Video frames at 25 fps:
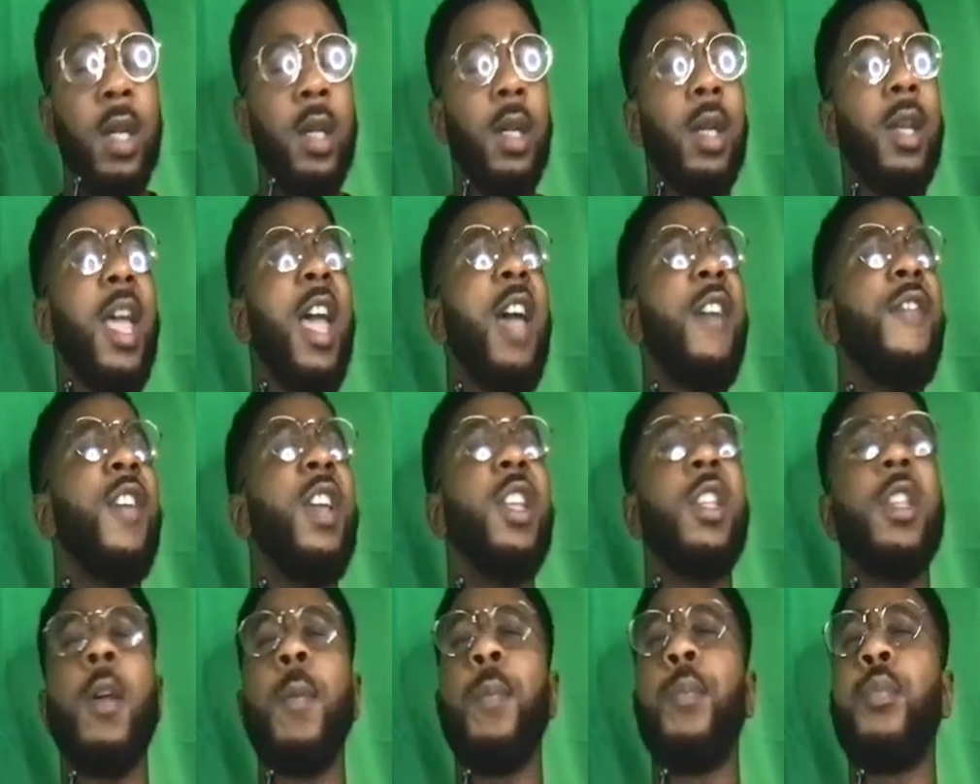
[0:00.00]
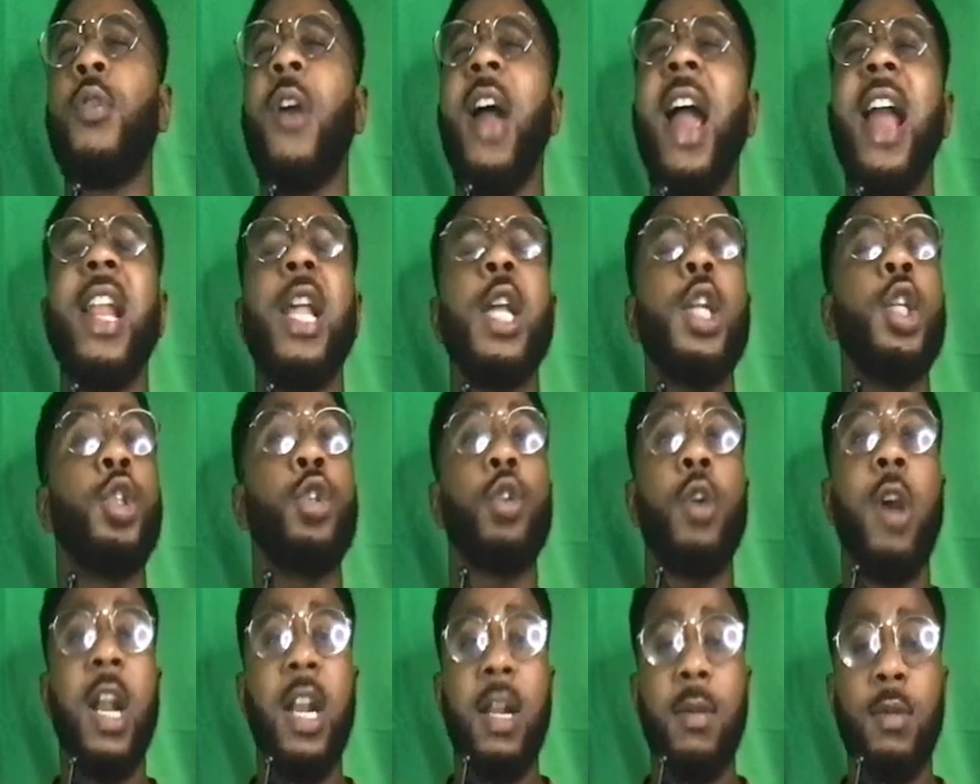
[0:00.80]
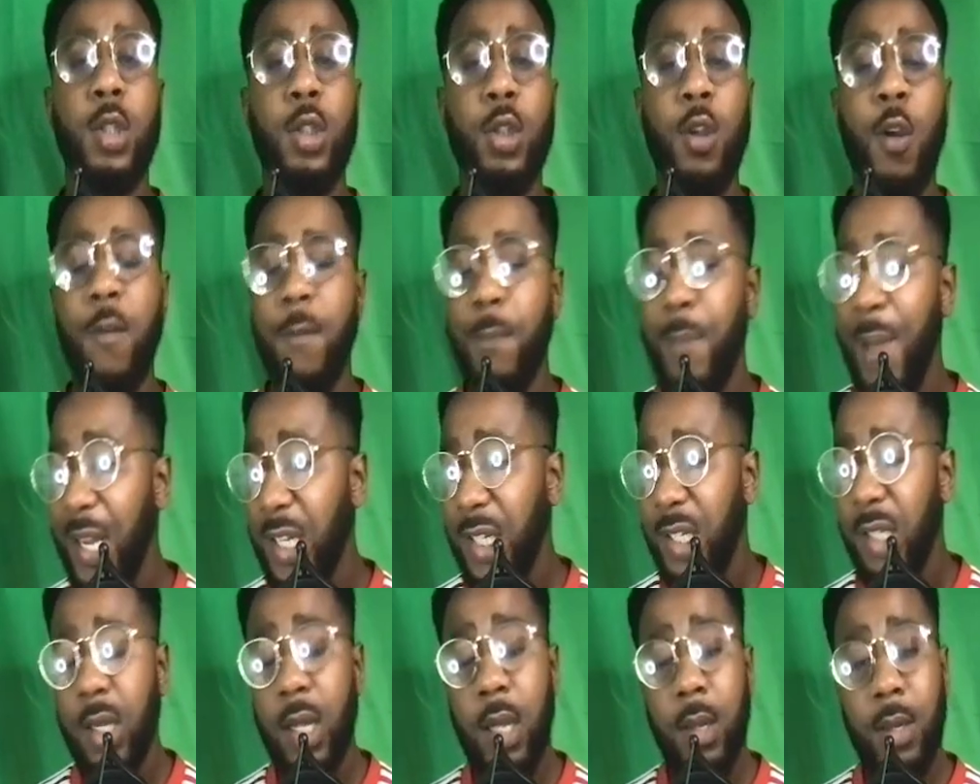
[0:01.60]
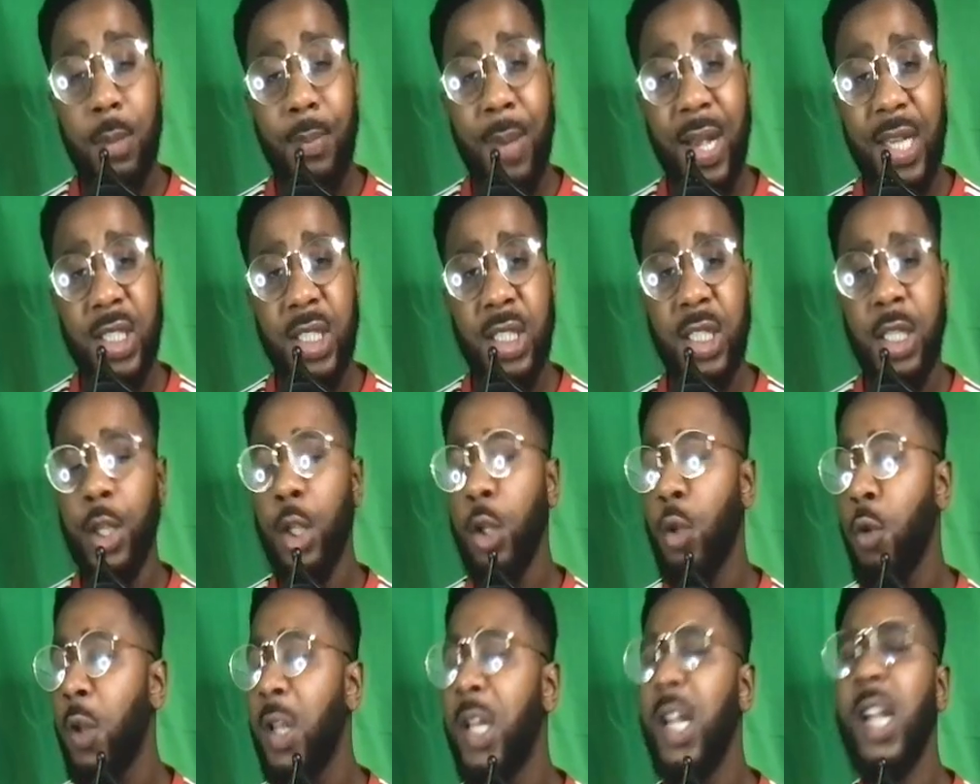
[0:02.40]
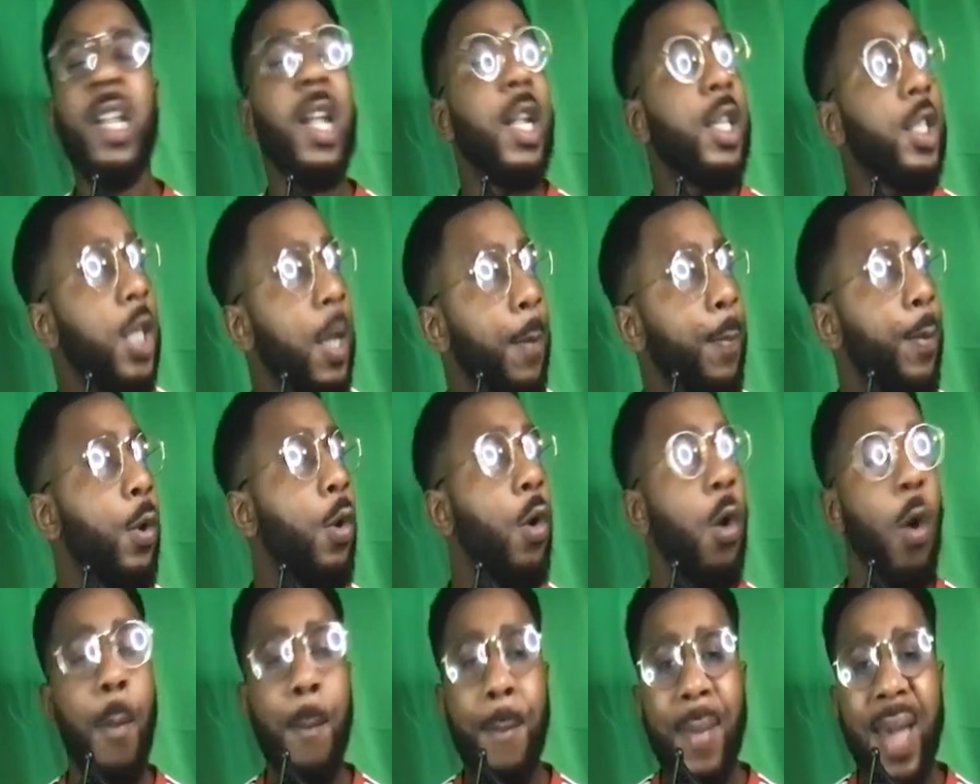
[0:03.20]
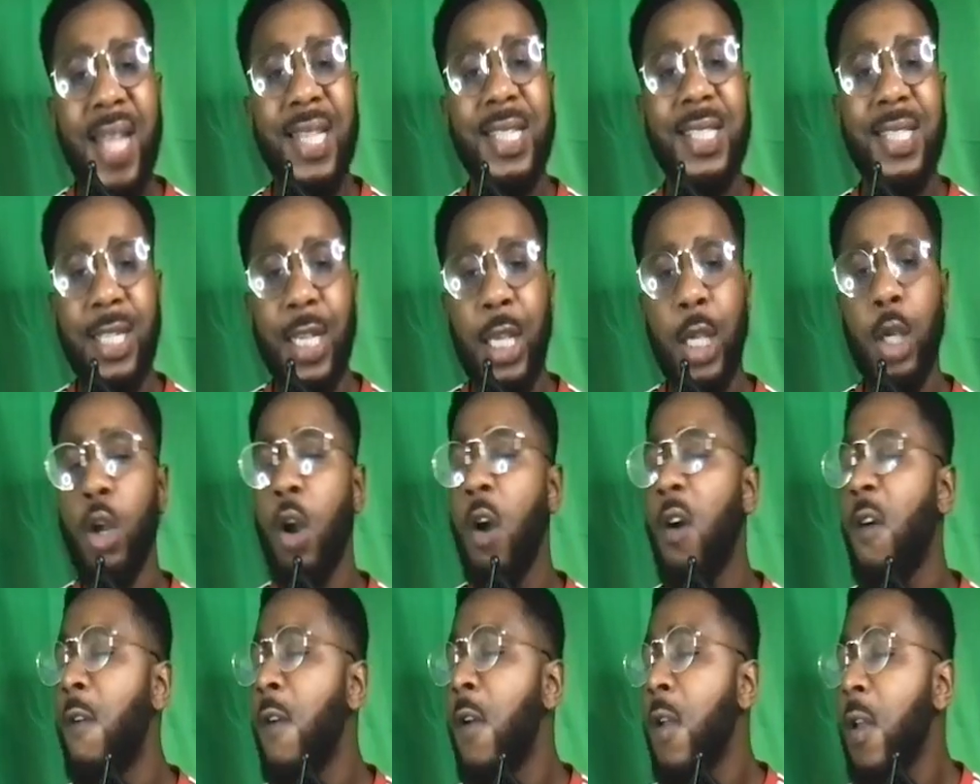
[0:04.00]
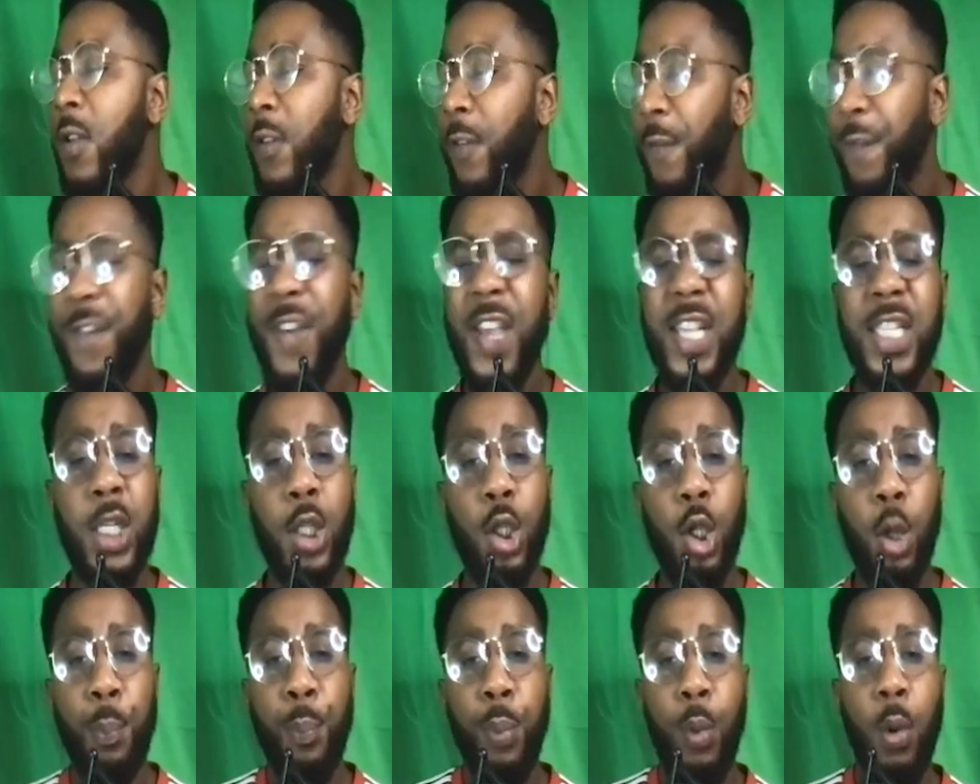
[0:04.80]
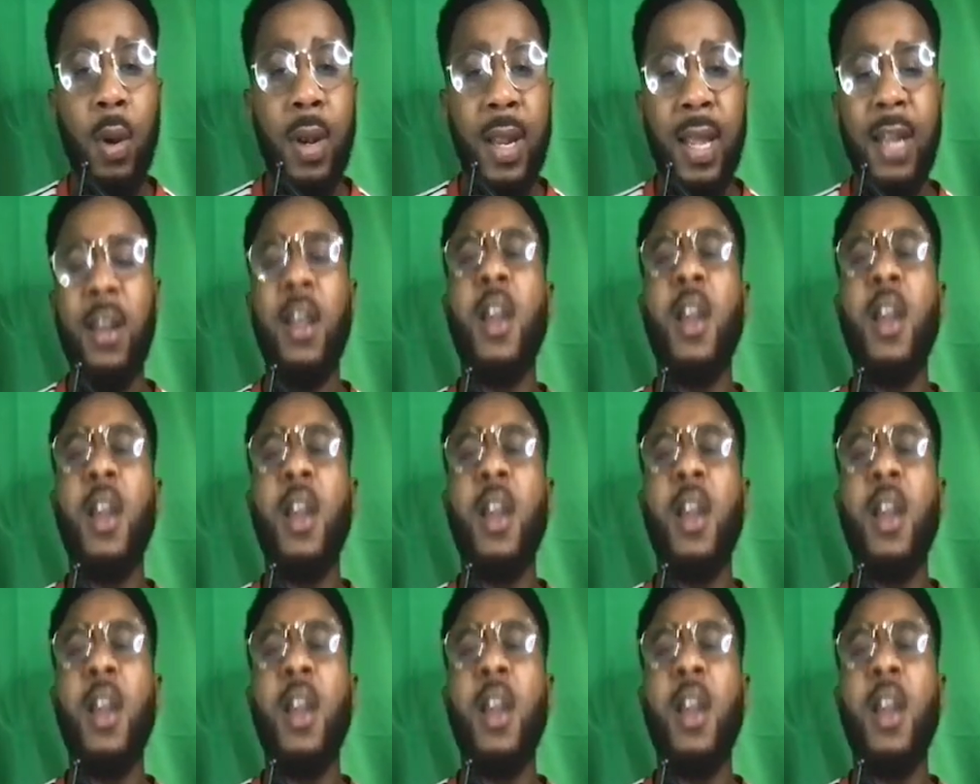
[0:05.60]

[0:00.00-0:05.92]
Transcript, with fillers: Kevin De Bruyne enjoying himself. Manchester City doing a typical Man City goal, fizzing the ball in